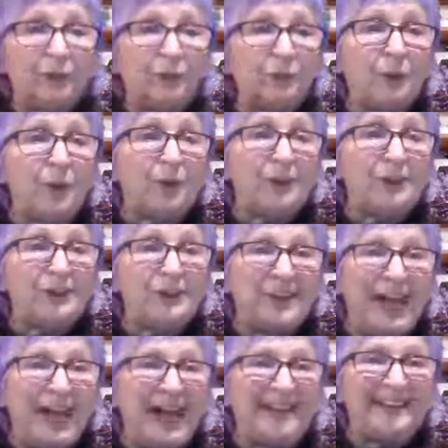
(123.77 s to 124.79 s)
corona
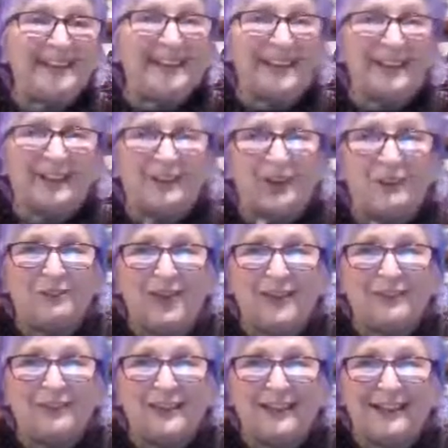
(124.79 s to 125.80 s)
shot,
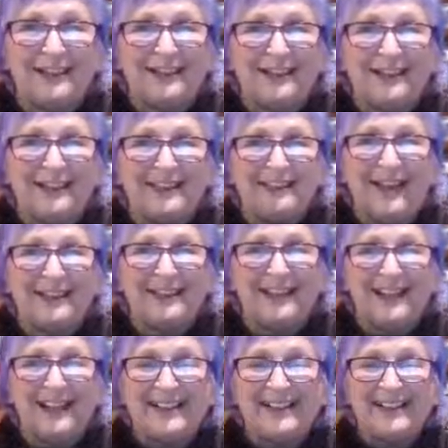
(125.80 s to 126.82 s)
coronavirus
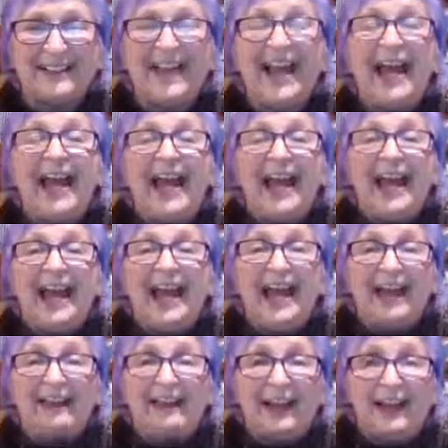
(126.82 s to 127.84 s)
vaccination.
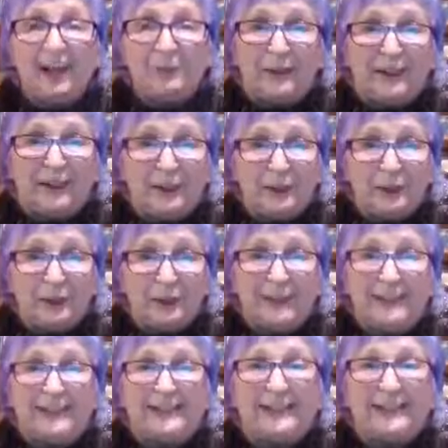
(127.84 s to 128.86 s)
And then I wait 2
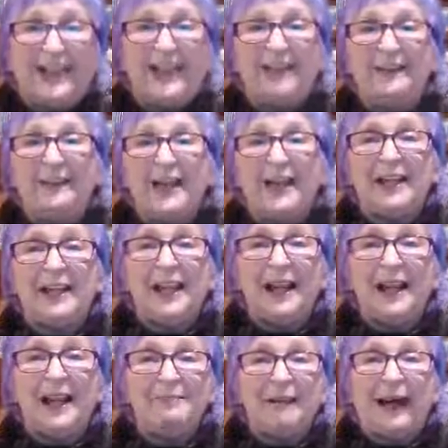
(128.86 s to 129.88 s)
weeks, and
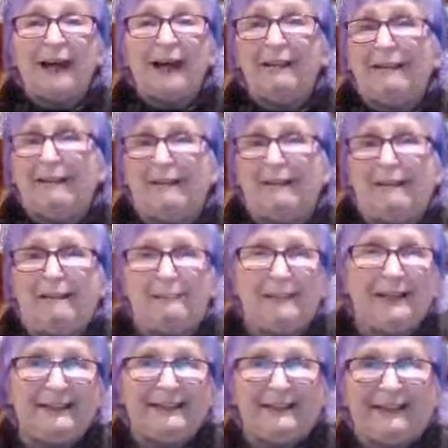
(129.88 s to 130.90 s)
then I'm not going
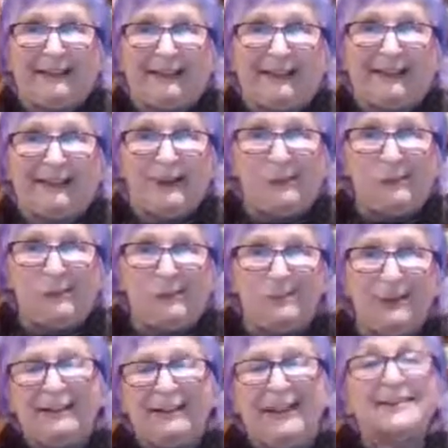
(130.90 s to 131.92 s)
to be stuck at home
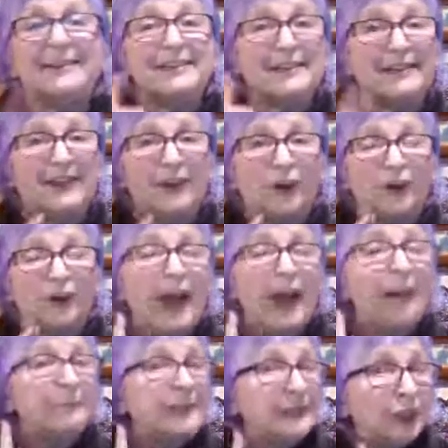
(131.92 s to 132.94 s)

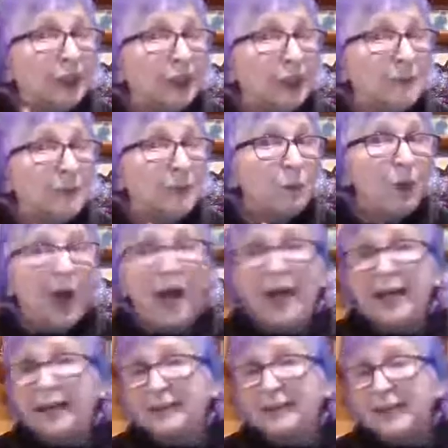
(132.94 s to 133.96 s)
necessarily. I'm still going to be
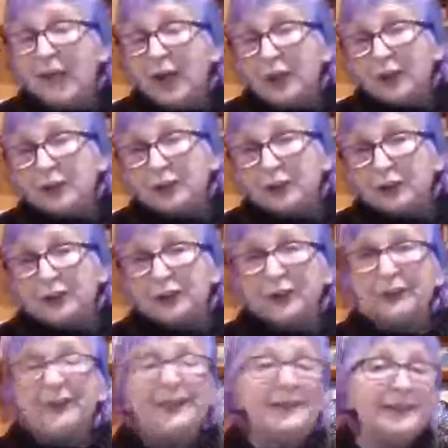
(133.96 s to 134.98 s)
wise,
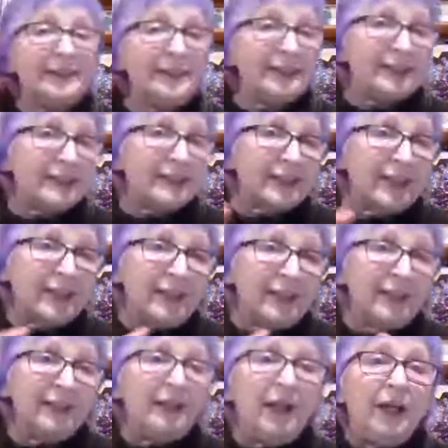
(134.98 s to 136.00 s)
social
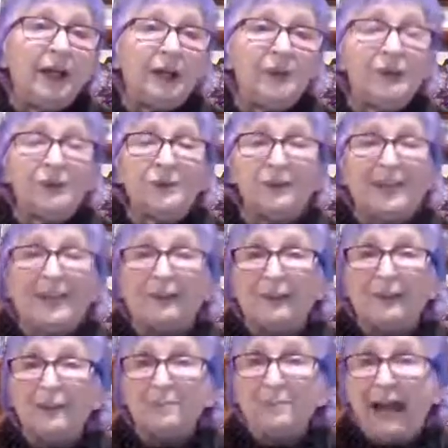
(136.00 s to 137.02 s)
distancing,
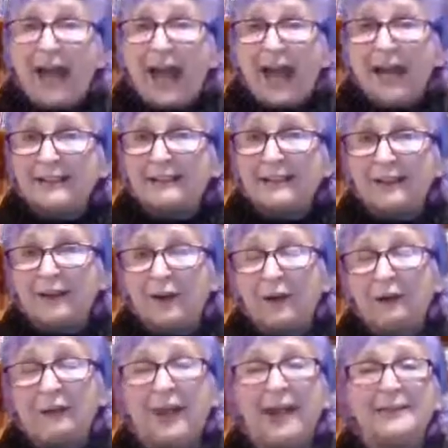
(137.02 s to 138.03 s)
using the mask, and
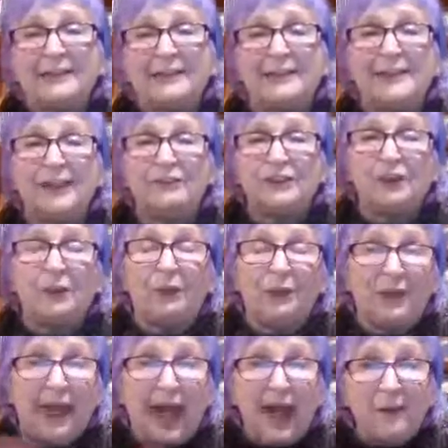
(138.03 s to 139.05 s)
all that stuff.
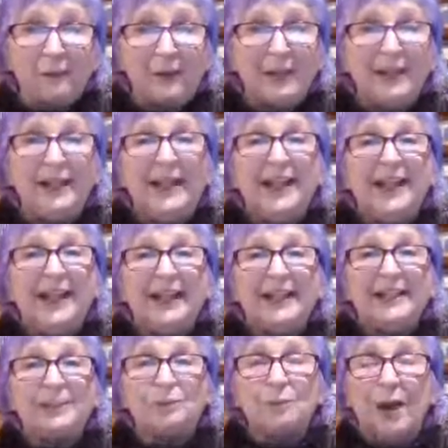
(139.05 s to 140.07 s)
So that one
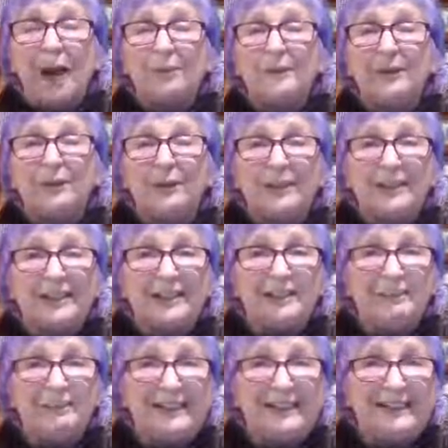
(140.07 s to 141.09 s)
is probably going
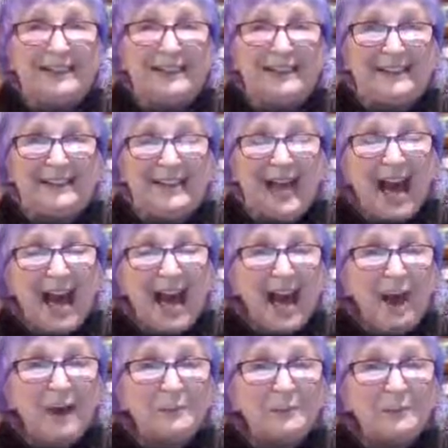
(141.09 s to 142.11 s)
to be
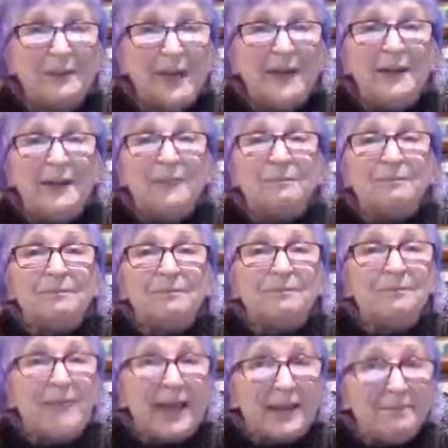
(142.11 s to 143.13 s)
stopped,
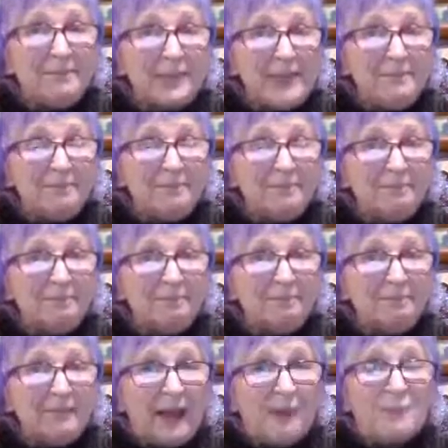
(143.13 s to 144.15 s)
maybe.
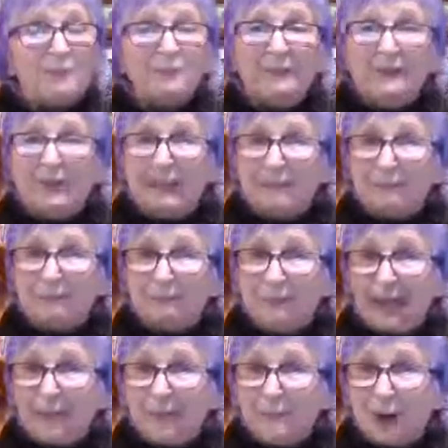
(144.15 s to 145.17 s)

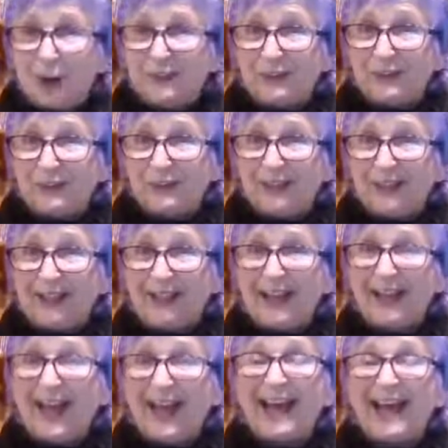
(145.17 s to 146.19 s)
But I'm also
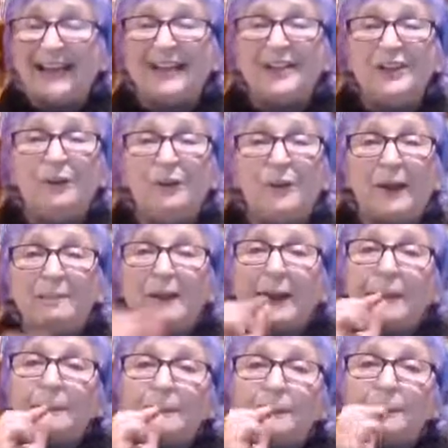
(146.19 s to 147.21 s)
looking at a new one
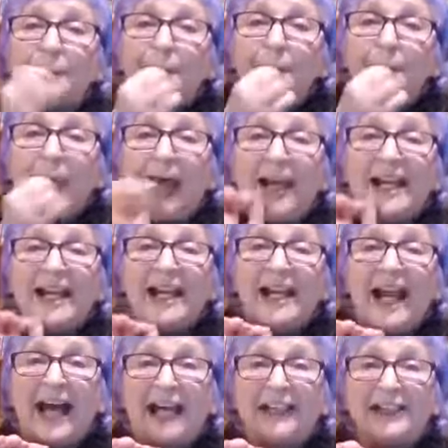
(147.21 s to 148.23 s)
that I'm
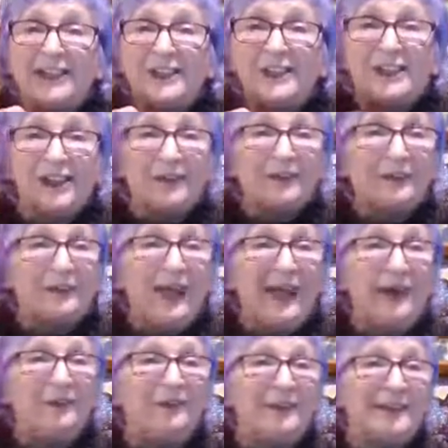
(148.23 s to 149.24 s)
not going to share what
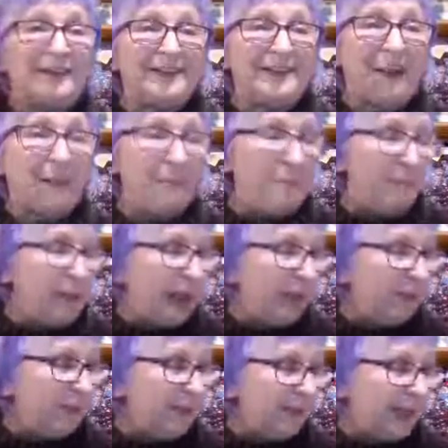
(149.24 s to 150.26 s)
that one's
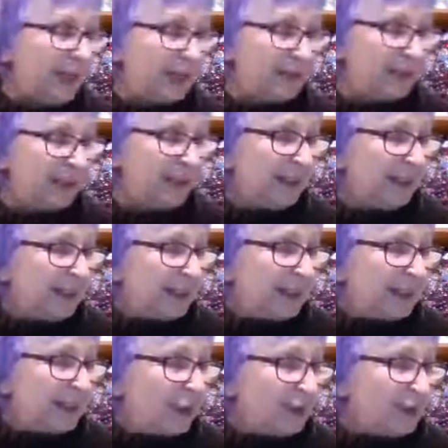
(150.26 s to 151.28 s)
about yet.
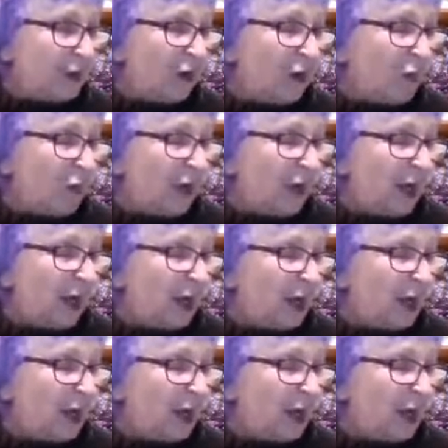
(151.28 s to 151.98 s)
So,